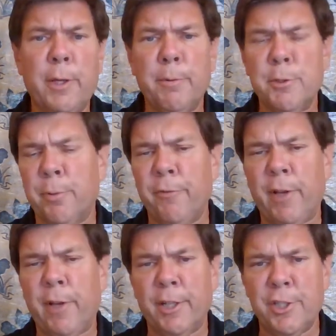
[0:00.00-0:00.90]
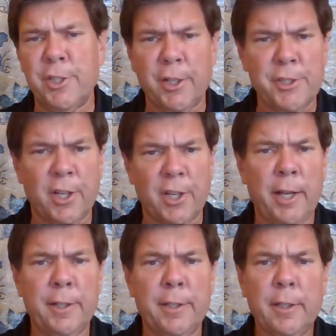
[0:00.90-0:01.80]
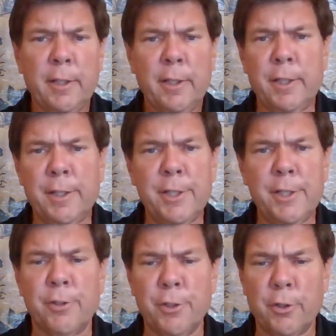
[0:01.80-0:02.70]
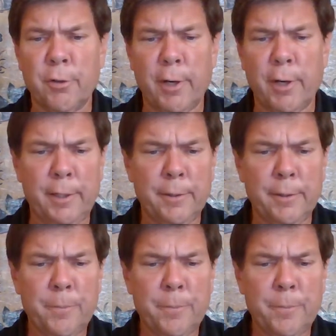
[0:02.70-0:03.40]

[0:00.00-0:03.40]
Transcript: he was preventing a genocide in eastern Ukraine.